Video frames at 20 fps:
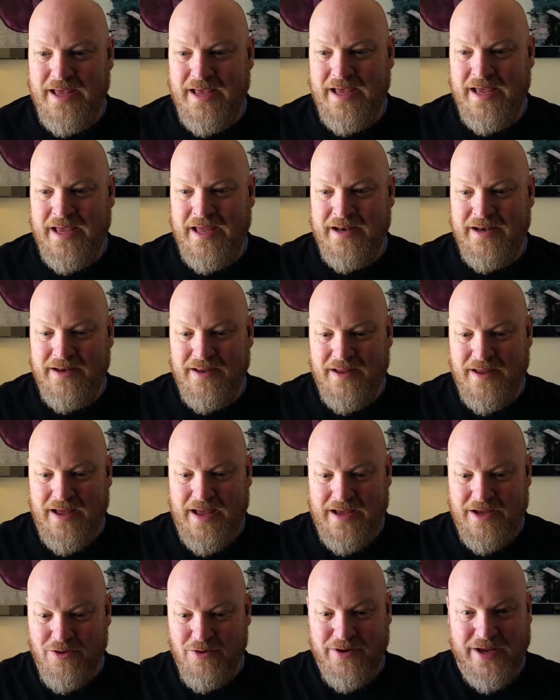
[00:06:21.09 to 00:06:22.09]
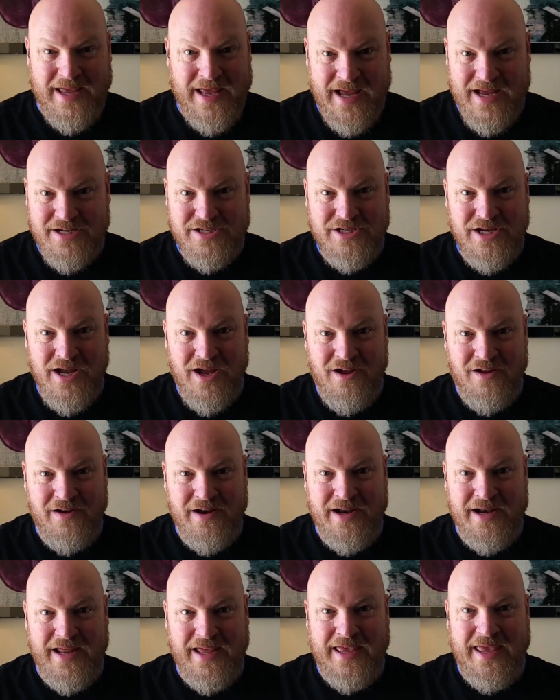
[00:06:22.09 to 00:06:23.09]
and I go to cash
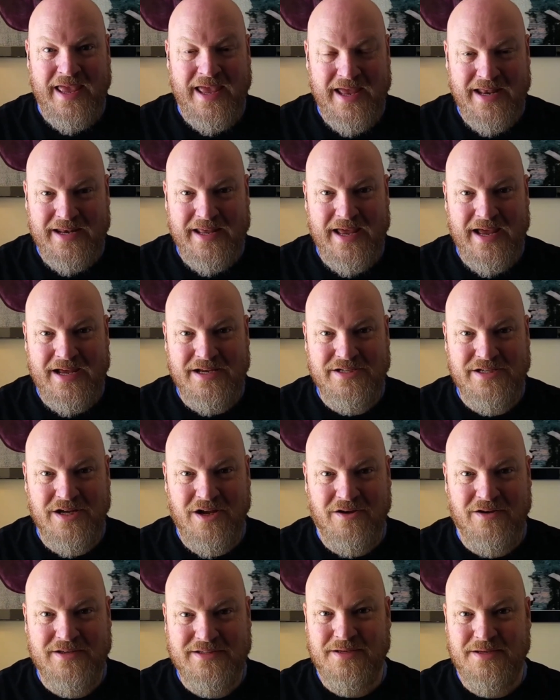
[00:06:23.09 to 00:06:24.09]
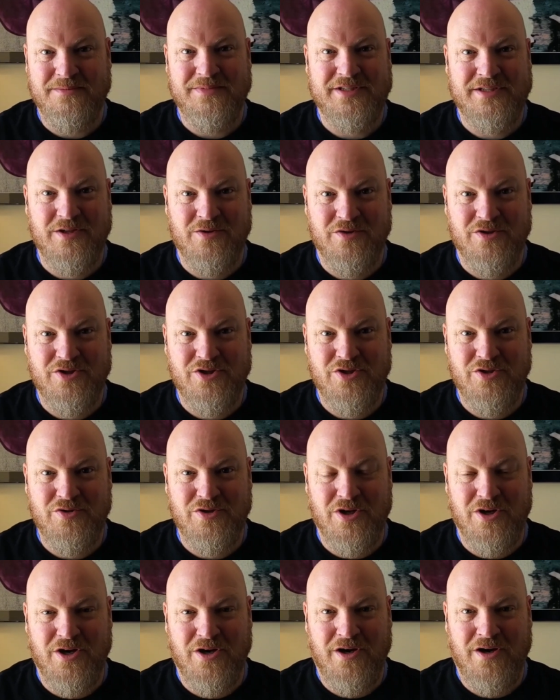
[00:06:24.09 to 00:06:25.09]
out, and I can't cash out because I'm still the
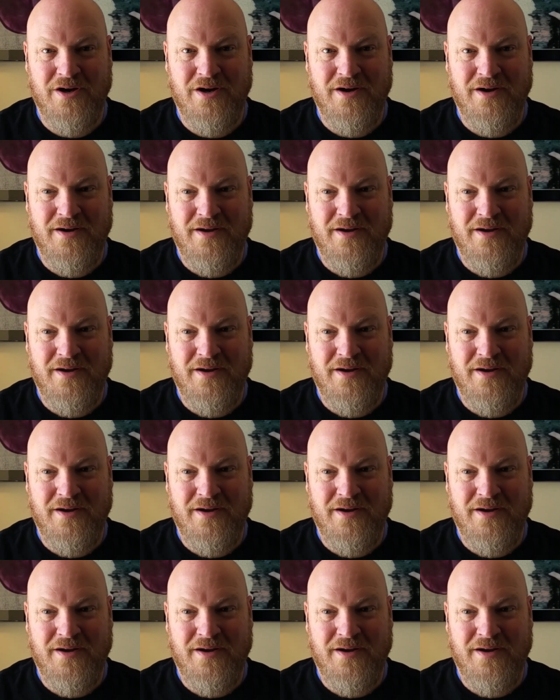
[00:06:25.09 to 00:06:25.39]
shooter.